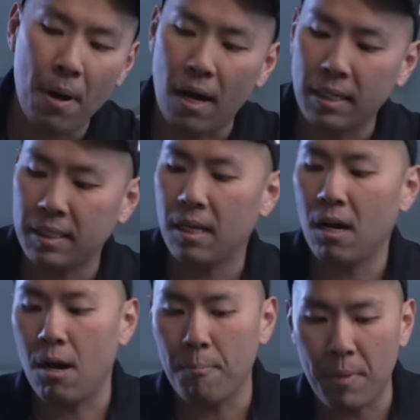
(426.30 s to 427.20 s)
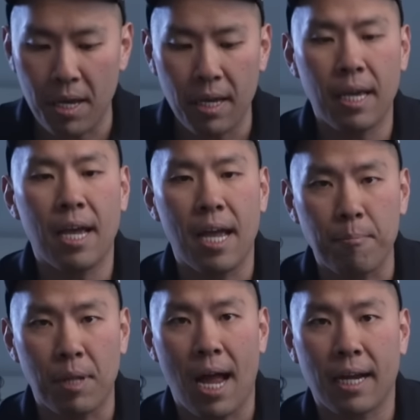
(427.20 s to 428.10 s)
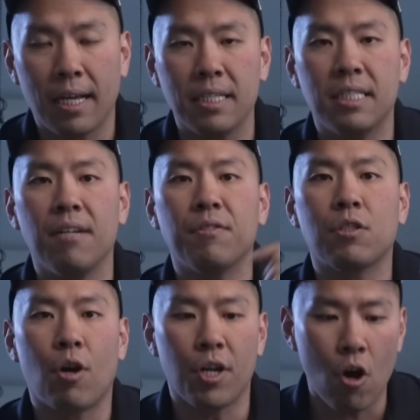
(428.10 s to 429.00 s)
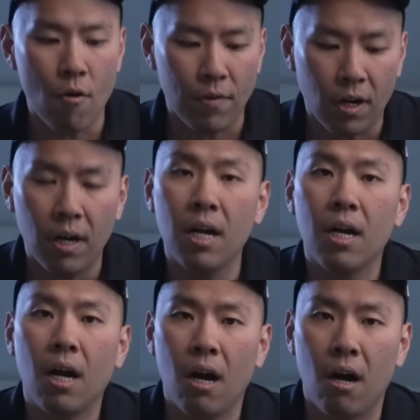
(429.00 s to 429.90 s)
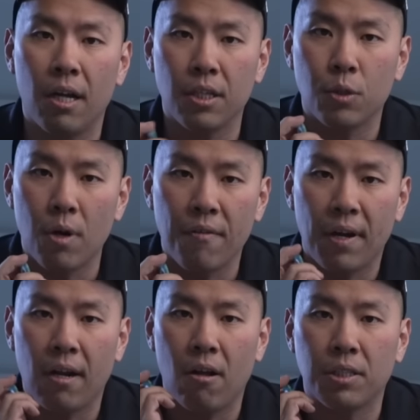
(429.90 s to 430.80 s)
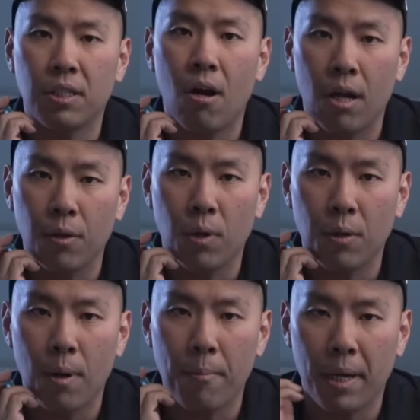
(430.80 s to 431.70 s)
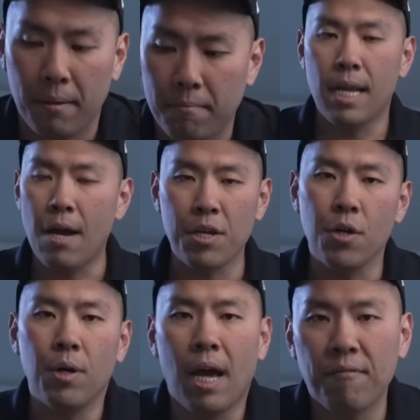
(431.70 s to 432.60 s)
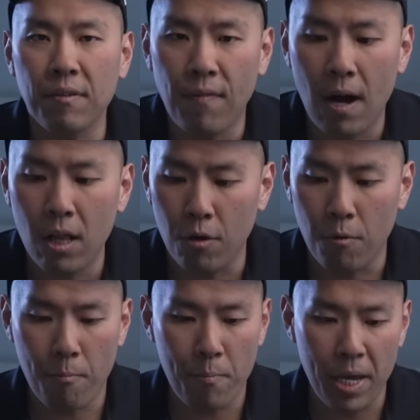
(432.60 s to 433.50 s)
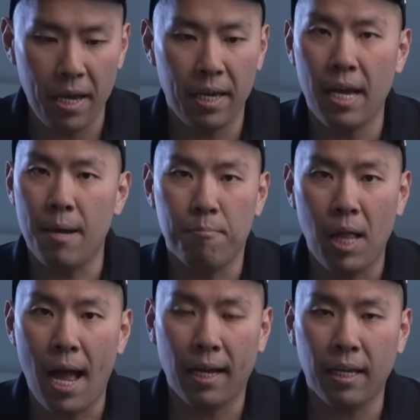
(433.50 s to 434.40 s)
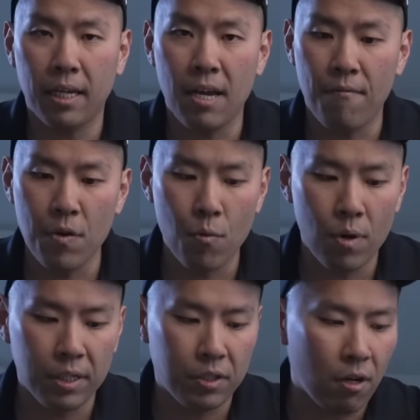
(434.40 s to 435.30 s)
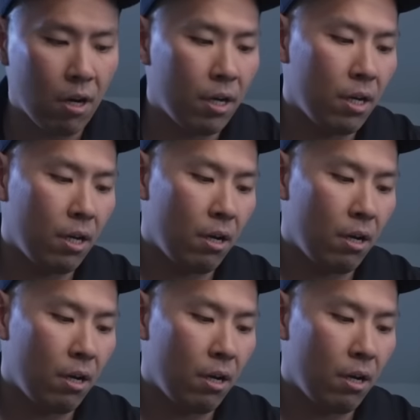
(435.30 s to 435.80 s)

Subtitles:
bucks on big and black, instead of starting over on the $25 on the 1-to-1 bet. Now, you don't have to follow big and black. If you wanna start